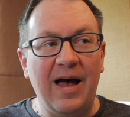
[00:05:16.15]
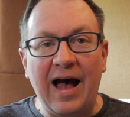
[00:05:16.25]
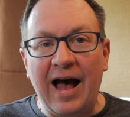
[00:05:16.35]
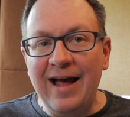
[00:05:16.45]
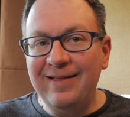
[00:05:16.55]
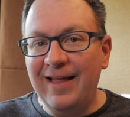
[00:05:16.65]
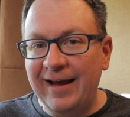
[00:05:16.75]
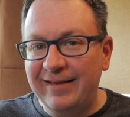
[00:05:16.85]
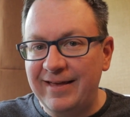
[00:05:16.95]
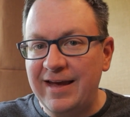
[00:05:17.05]
I
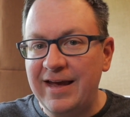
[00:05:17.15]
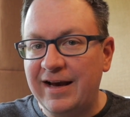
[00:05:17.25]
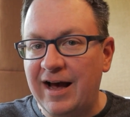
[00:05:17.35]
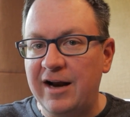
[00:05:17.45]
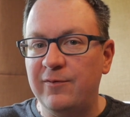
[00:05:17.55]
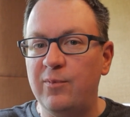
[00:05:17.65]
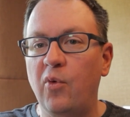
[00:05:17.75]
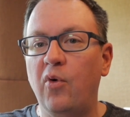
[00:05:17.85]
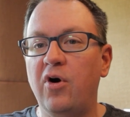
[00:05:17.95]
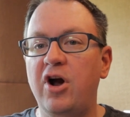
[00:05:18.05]
like the kind of
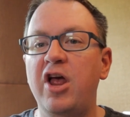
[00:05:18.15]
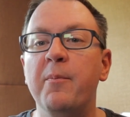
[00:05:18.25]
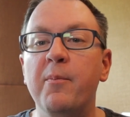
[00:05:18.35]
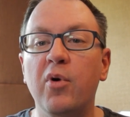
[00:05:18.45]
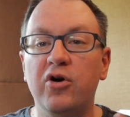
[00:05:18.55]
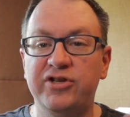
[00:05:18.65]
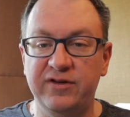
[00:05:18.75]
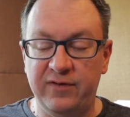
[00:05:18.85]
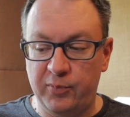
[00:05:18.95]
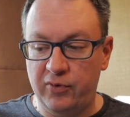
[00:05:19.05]
more
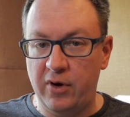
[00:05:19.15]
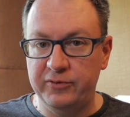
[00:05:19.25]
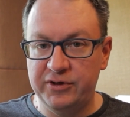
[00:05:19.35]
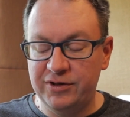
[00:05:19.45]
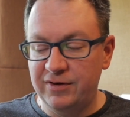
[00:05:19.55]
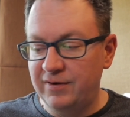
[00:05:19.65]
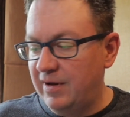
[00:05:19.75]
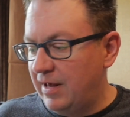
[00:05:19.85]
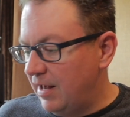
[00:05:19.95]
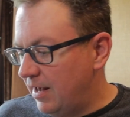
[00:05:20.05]
immersive approach.
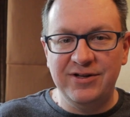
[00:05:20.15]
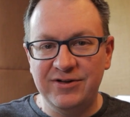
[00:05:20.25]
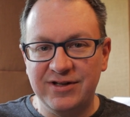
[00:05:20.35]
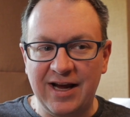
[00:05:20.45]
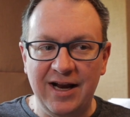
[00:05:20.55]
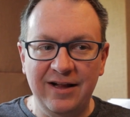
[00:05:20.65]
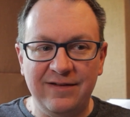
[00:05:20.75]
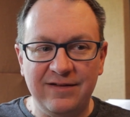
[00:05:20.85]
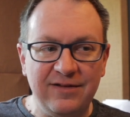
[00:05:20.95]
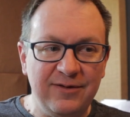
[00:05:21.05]
There's kind of
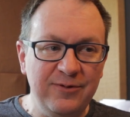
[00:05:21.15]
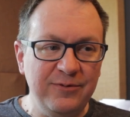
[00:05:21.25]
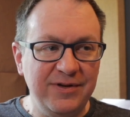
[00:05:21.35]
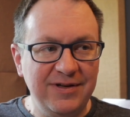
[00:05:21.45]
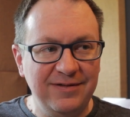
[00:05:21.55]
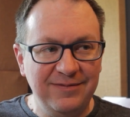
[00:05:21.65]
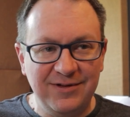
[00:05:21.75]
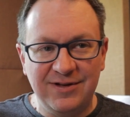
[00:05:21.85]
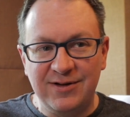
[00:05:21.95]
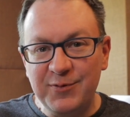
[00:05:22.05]

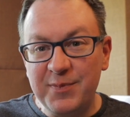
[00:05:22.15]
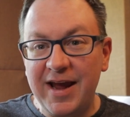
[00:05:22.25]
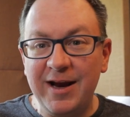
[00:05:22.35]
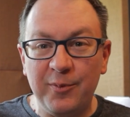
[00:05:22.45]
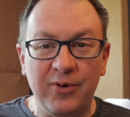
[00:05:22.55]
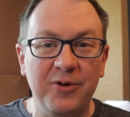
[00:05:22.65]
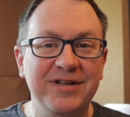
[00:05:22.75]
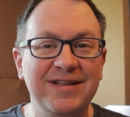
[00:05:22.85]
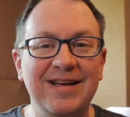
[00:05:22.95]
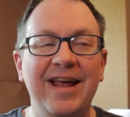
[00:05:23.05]
two main
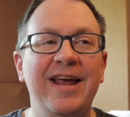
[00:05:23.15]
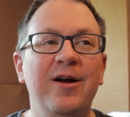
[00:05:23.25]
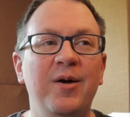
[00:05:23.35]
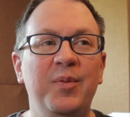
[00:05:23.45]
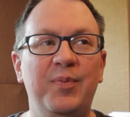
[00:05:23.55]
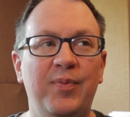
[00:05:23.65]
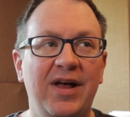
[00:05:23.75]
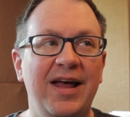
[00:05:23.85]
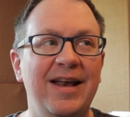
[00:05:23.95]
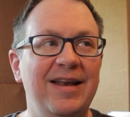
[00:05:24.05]
approaches I hear,
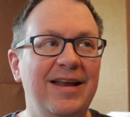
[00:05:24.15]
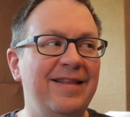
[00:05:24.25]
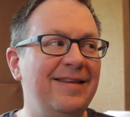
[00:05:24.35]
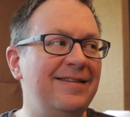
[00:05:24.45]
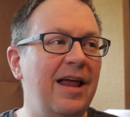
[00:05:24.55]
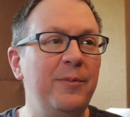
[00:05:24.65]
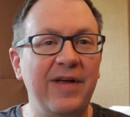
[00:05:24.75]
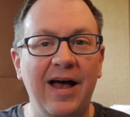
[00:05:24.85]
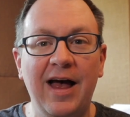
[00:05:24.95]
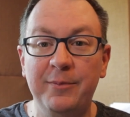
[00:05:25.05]
but at the same
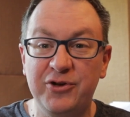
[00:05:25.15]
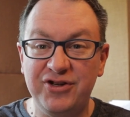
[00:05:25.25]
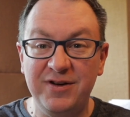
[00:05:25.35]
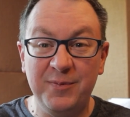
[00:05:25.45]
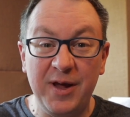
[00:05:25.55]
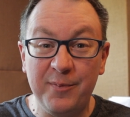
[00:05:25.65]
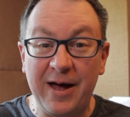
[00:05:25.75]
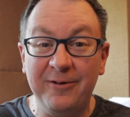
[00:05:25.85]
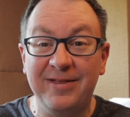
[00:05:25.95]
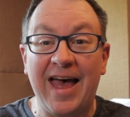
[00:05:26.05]
time, it shouldn't be
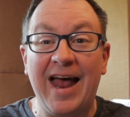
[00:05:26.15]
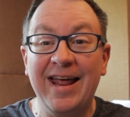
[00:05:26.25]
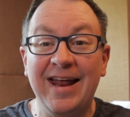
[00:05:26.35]
about that.